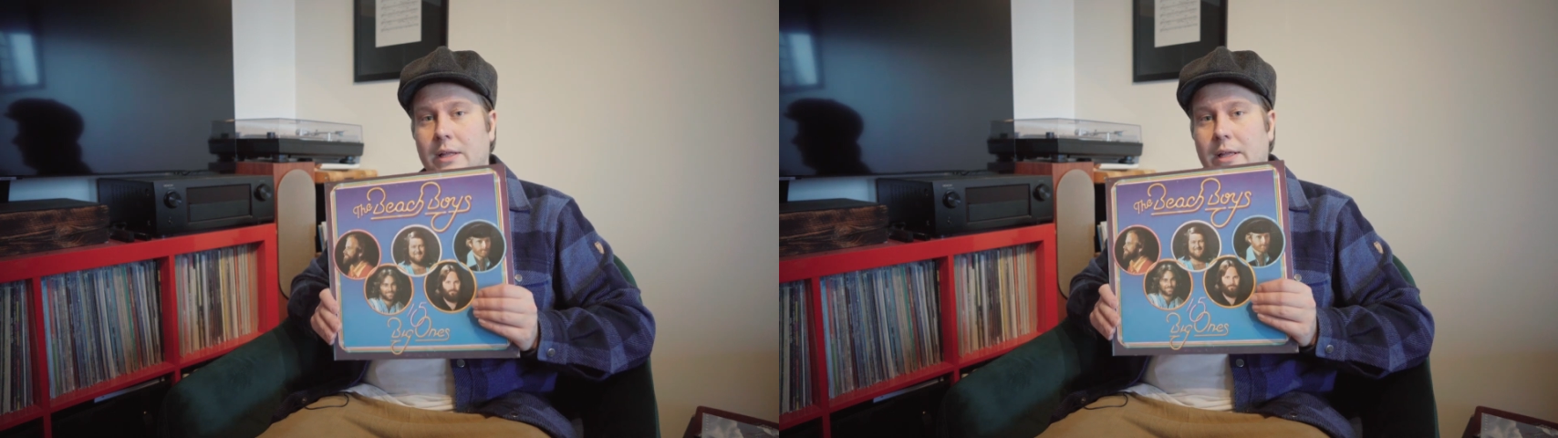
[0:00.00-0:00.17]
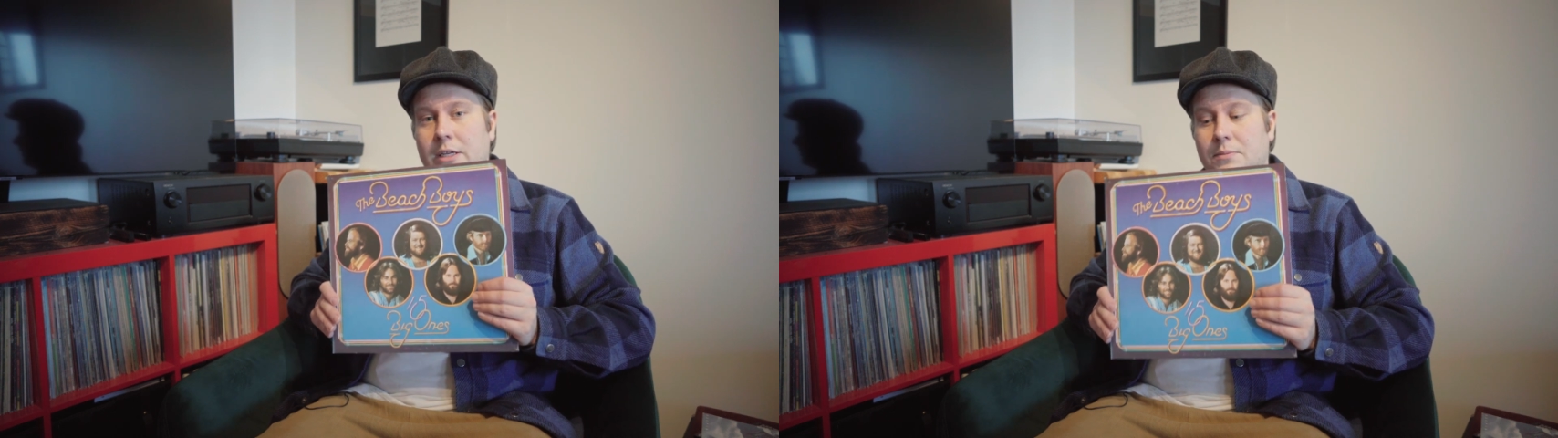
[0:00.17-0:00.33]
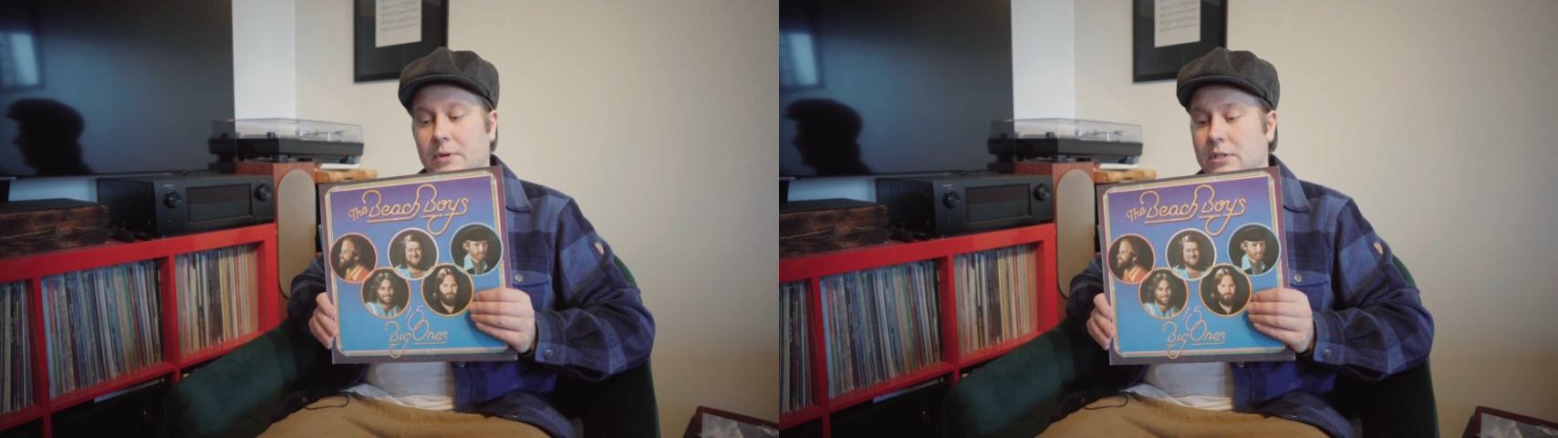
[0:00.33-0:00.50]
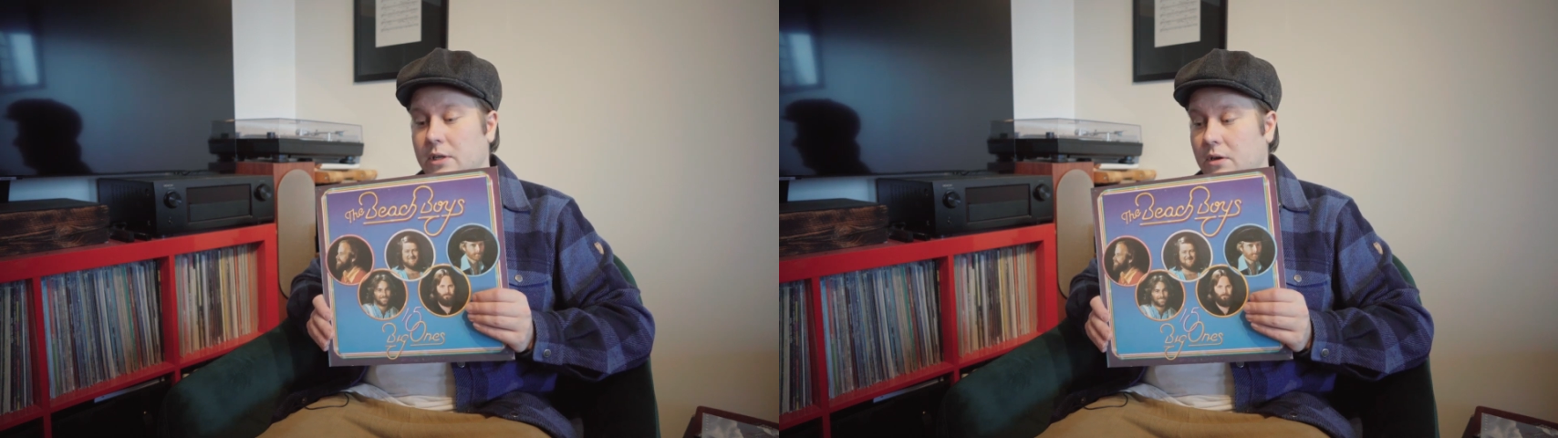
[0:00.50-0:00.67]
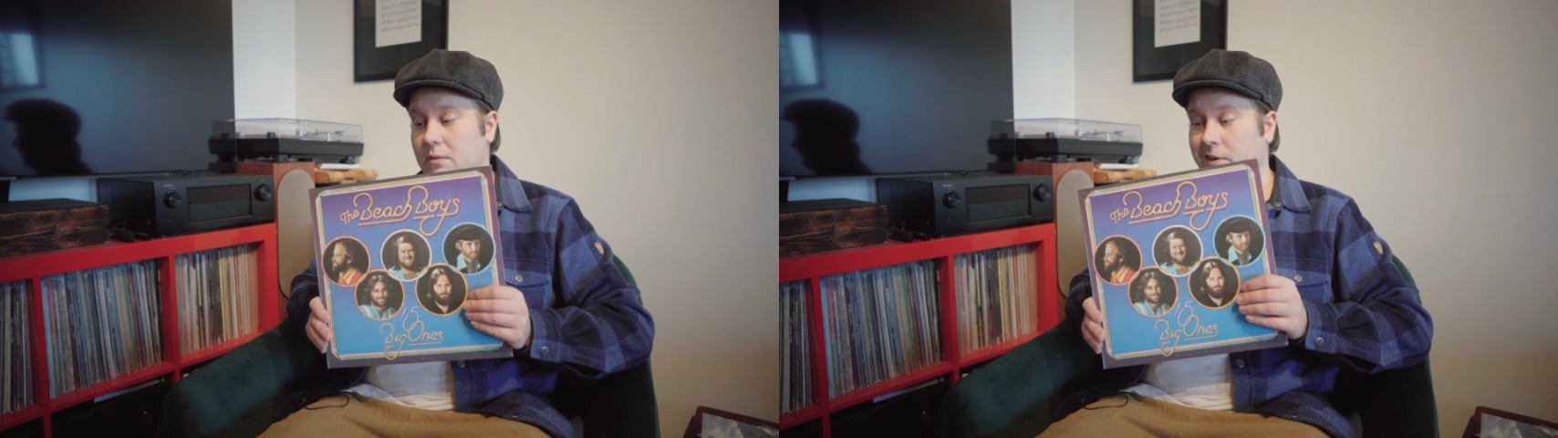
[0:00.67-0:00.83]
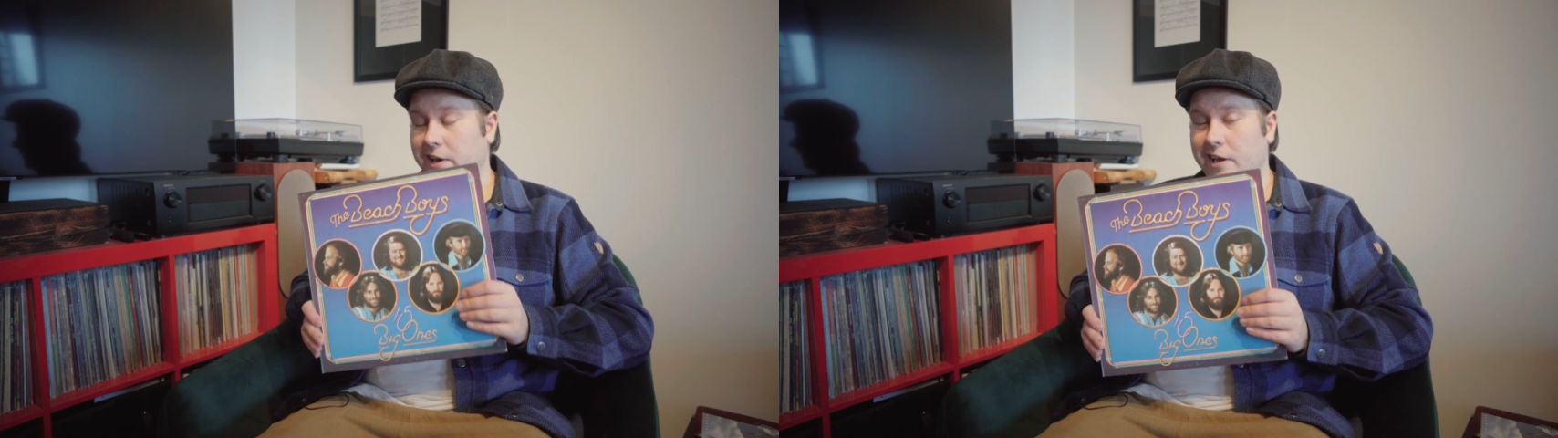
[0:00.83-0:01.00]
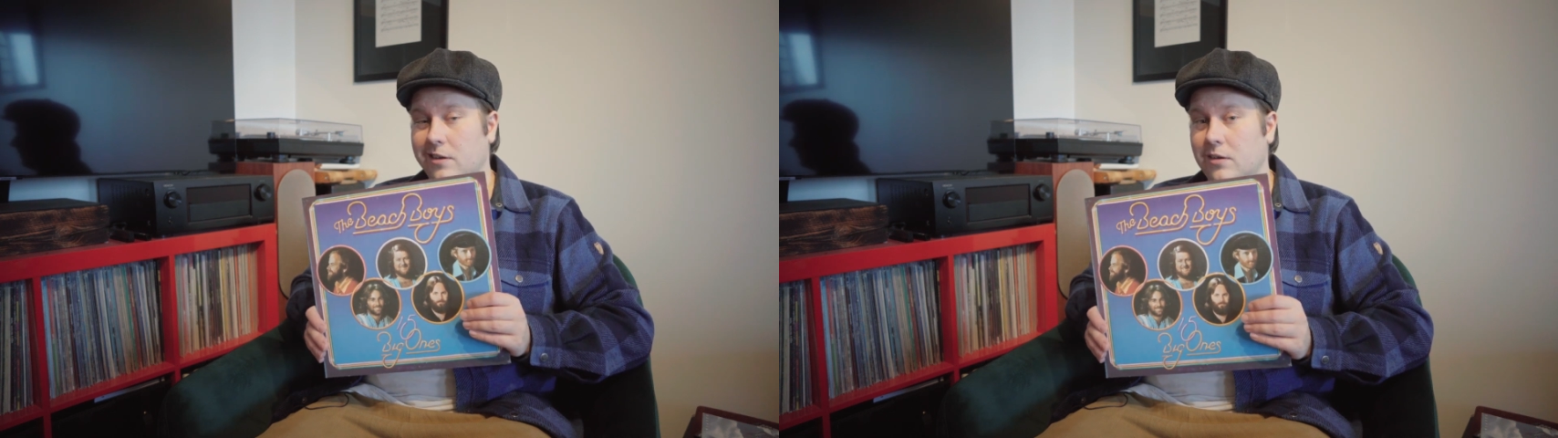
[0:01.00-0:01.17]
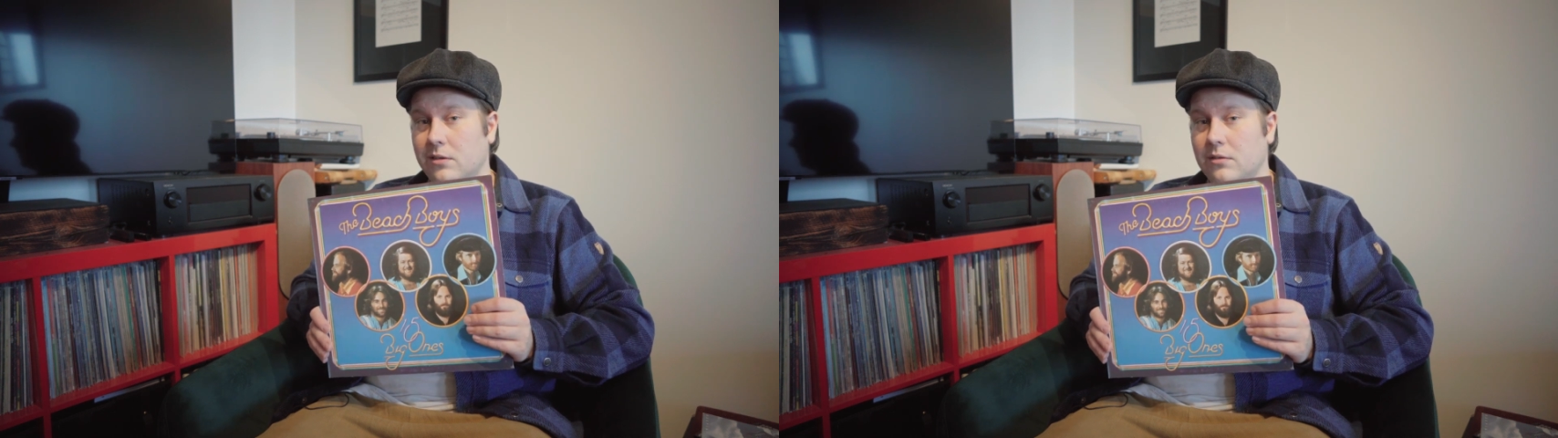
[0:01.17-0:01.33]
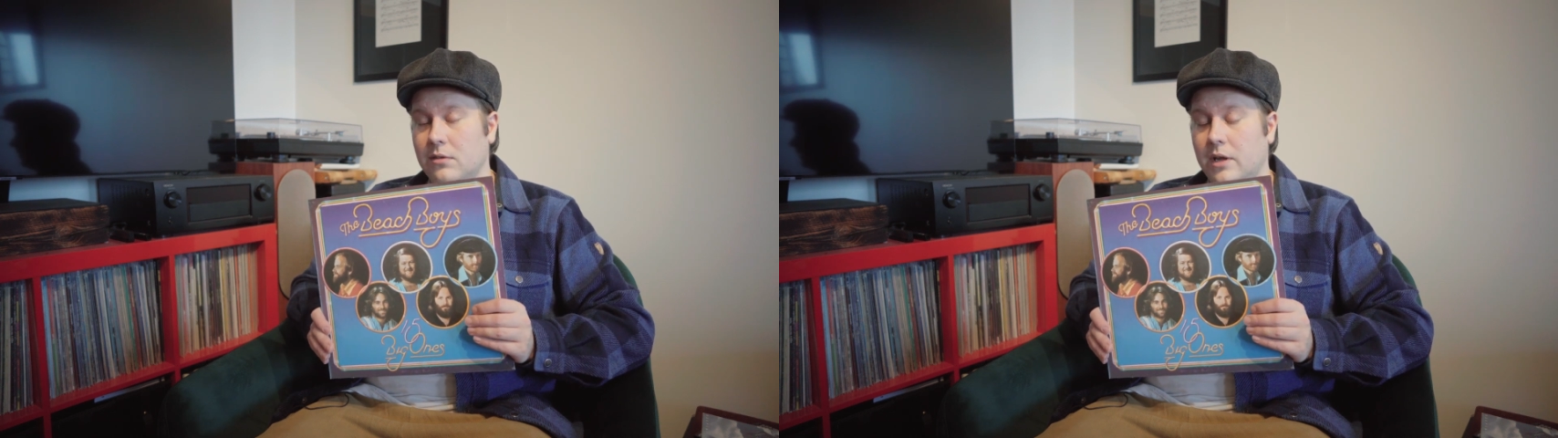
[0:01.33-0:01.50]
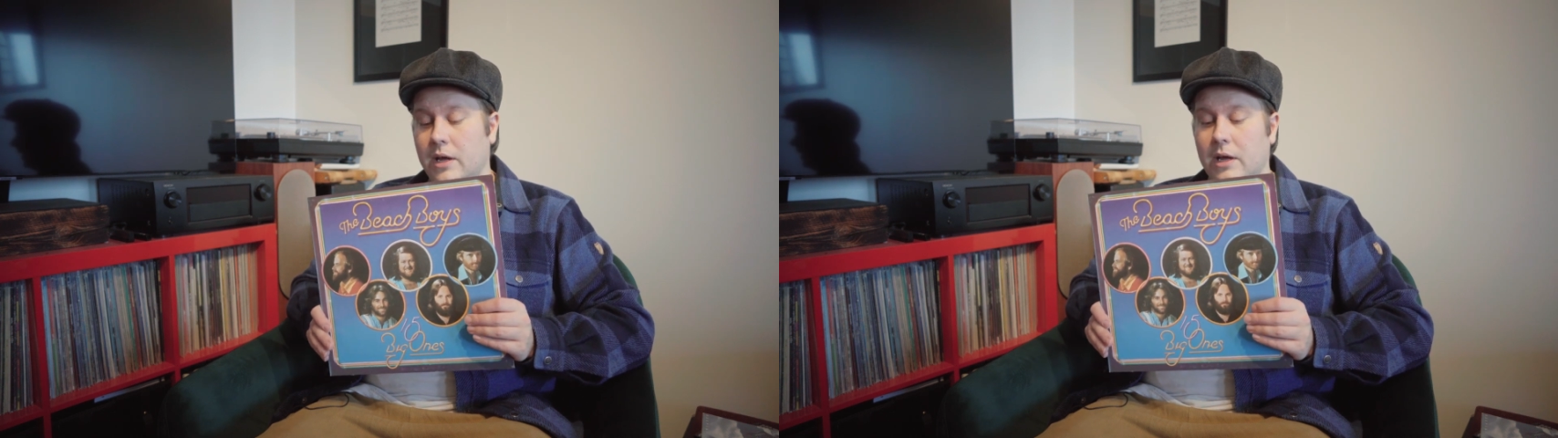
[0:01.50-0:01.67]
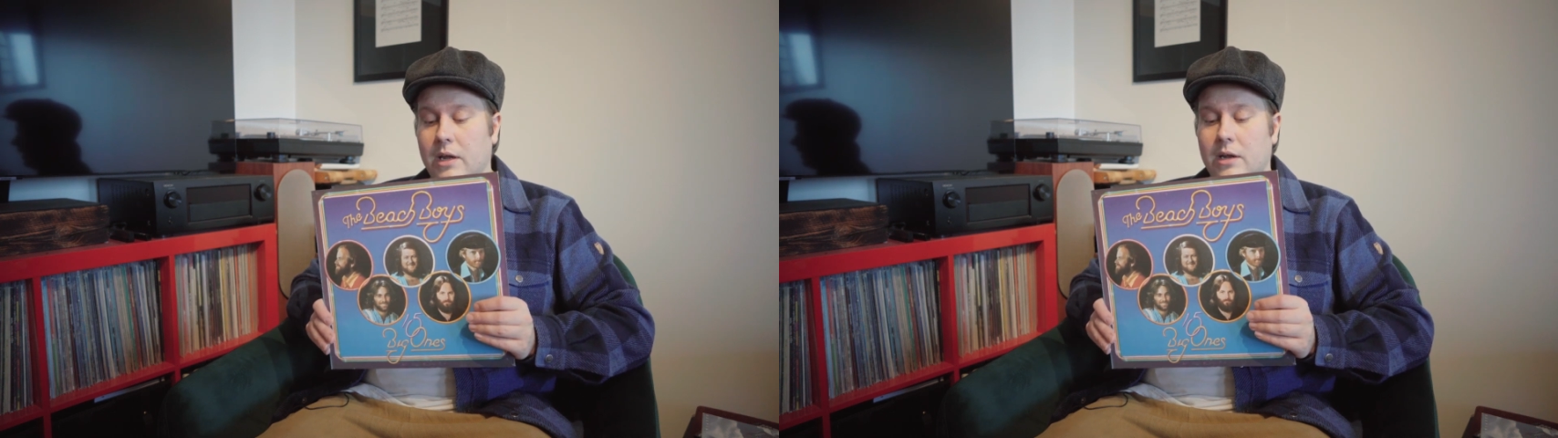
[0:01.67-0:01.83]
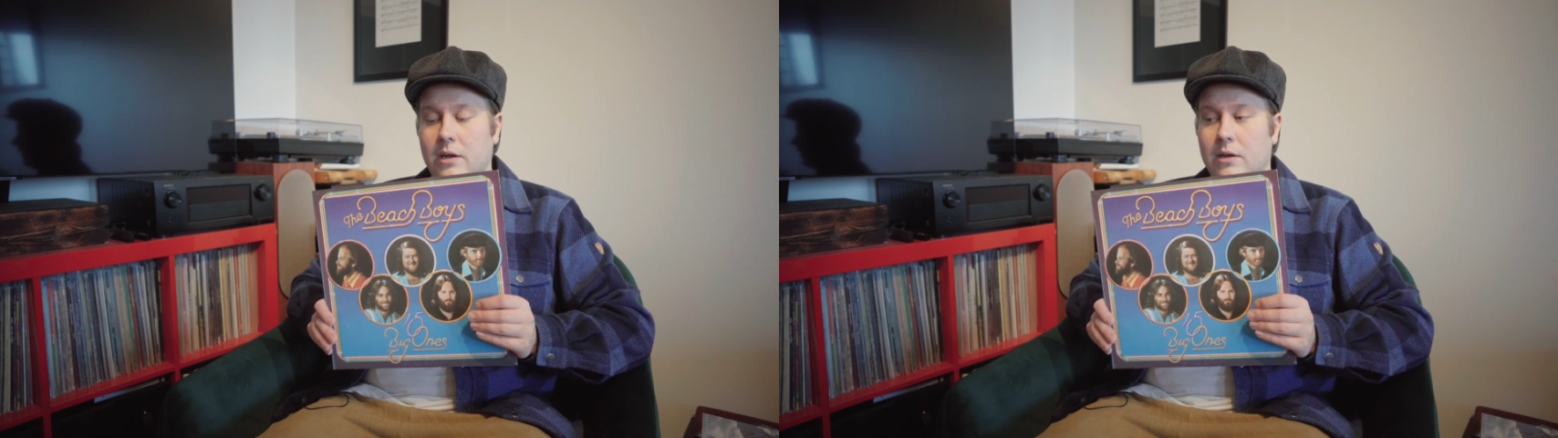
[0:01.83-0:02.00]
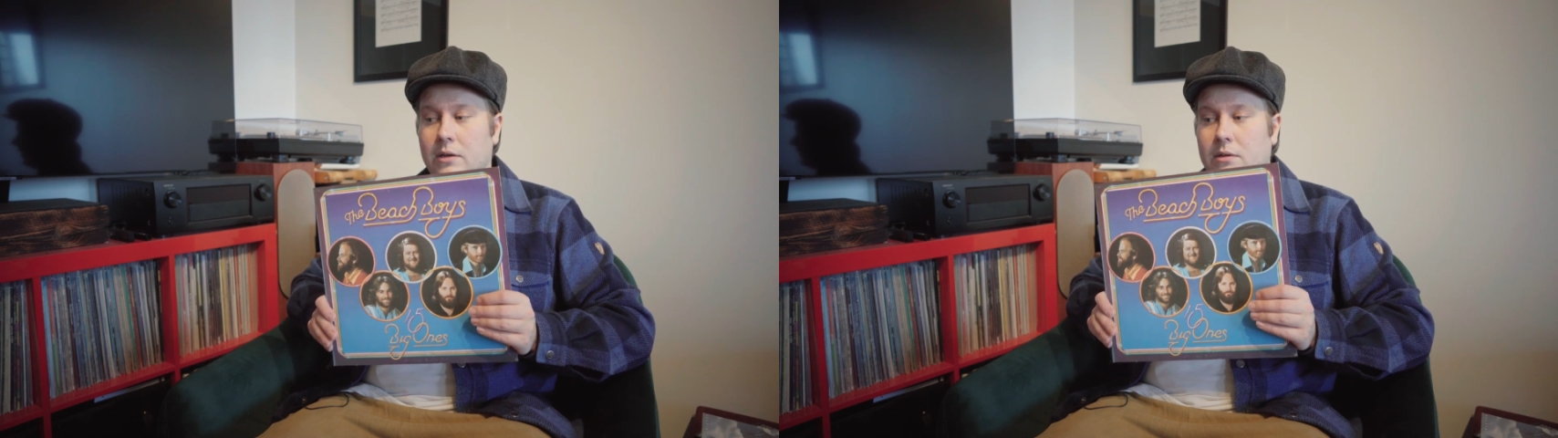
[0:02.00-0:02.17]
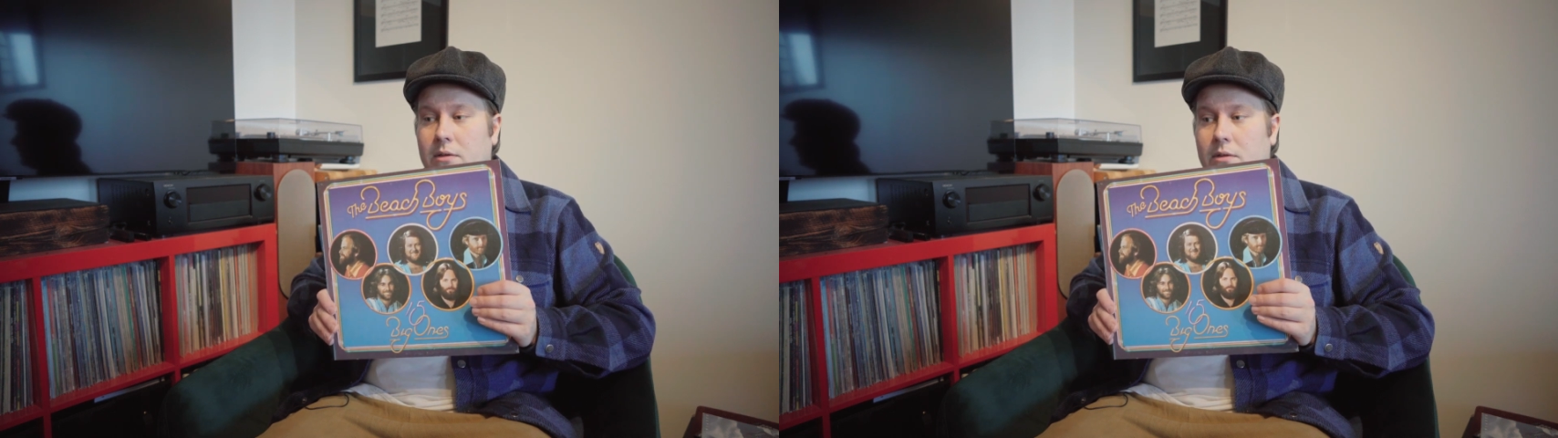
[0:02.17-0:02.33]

especially on vinyl. And